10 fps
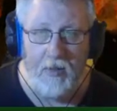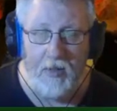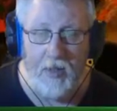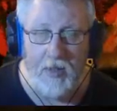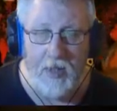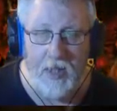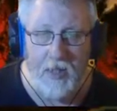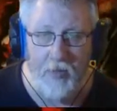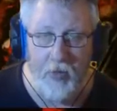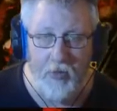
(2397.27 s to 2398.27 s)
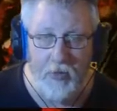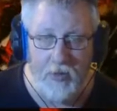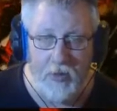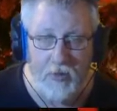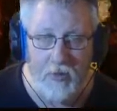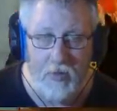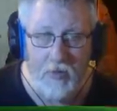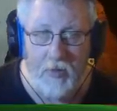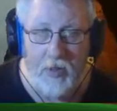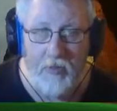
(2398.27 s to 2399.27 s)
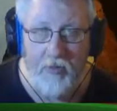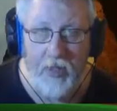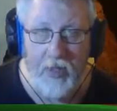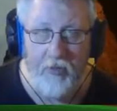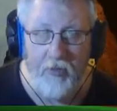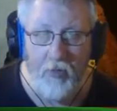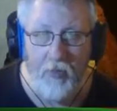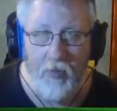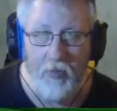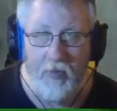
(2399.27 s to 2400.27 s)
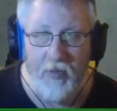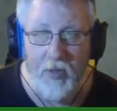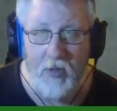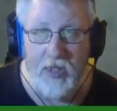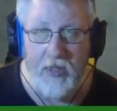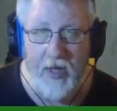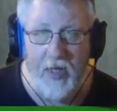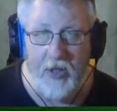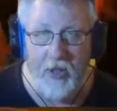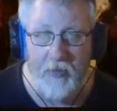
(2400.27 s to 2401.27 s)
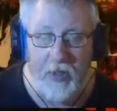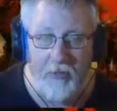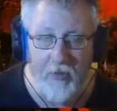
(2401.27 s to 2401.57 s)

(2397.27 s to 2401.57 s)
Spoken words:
I can see the blue, so I'm going to try and drop, without scratching, I'm going to try